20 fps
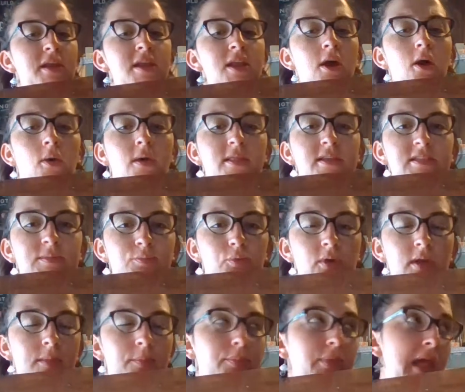know at this
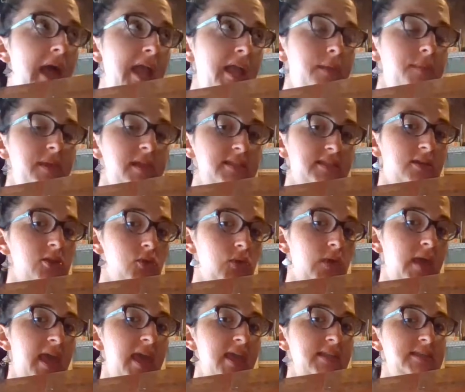point, blind means that you
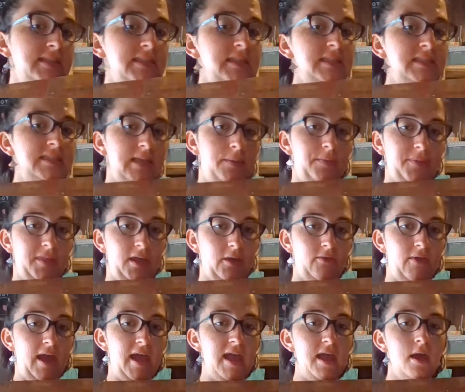can't see something,
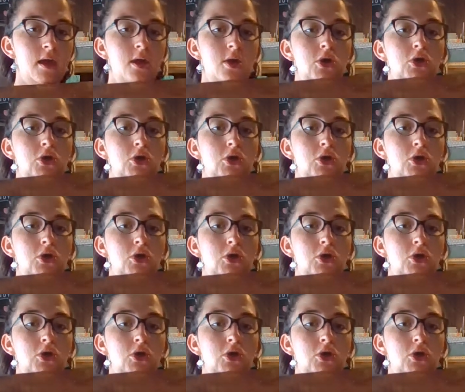right?